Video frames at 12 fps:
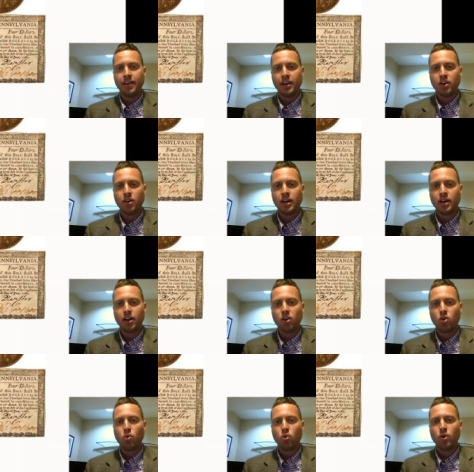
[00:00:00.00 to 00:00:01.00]
They could
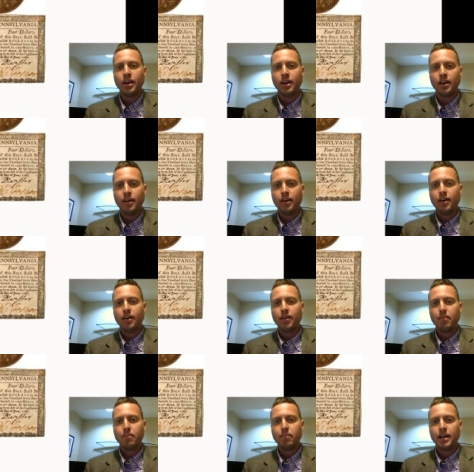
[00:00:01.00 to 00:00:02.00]
not coin
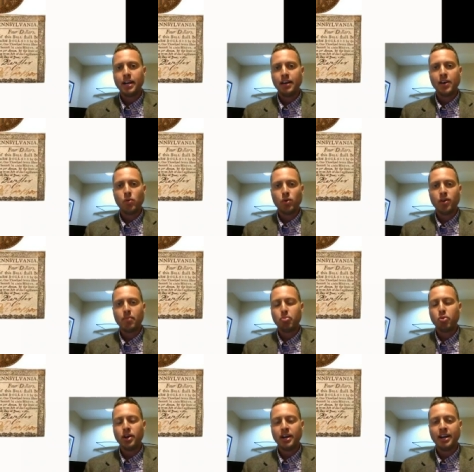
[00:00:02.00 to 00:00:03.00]
money. They weren't
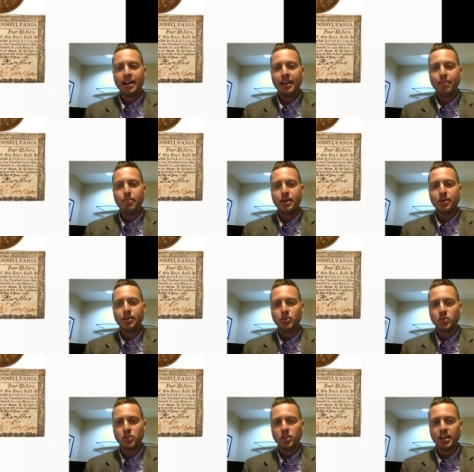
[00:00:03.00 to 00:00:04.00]
printing any
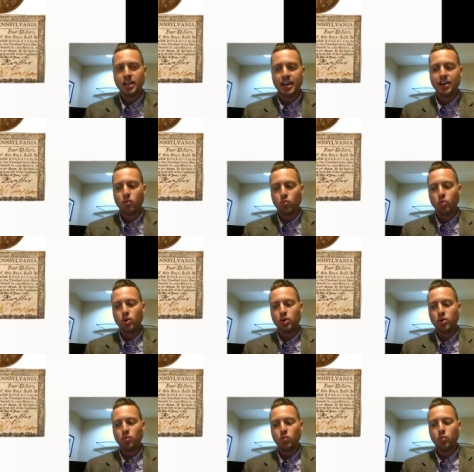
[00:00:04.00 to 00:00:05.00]
bills. They
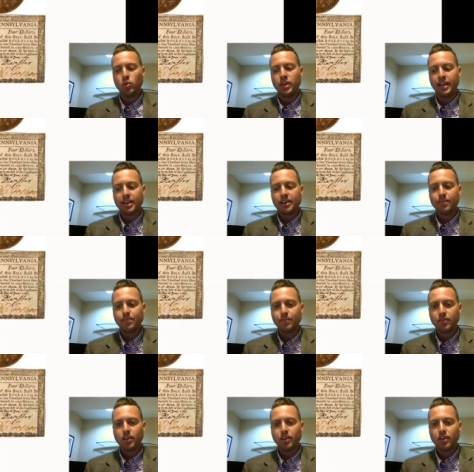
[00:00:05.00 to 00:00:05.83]
were weak.